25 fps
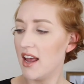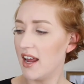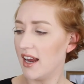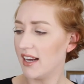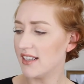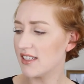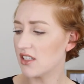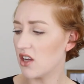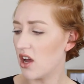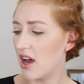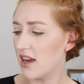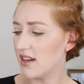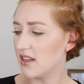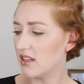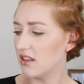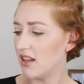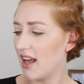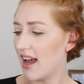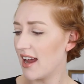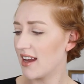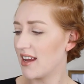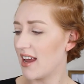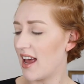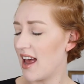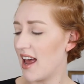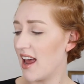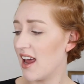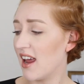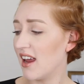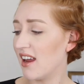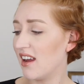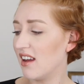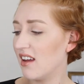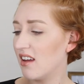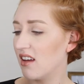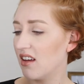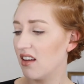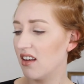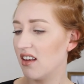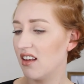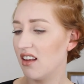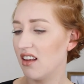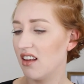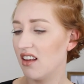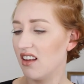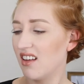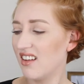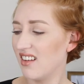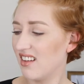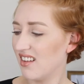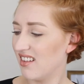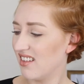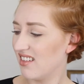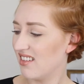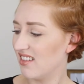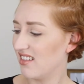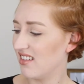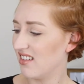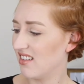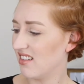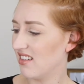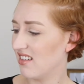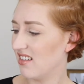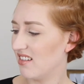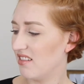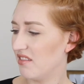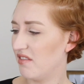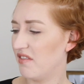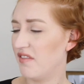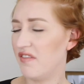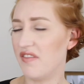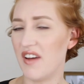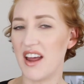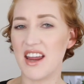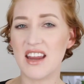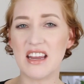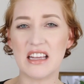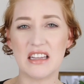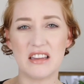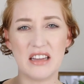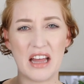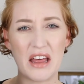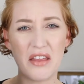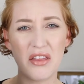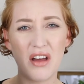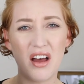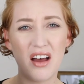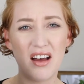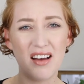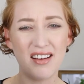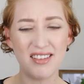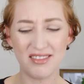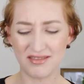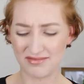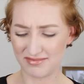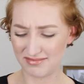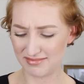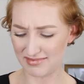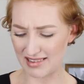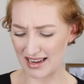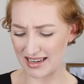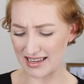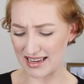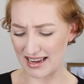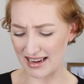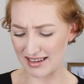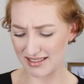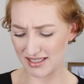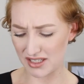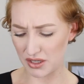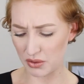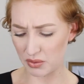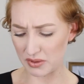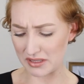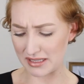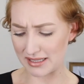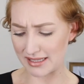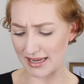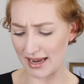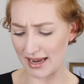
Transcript: It's kind of like a fake leather, I guess you would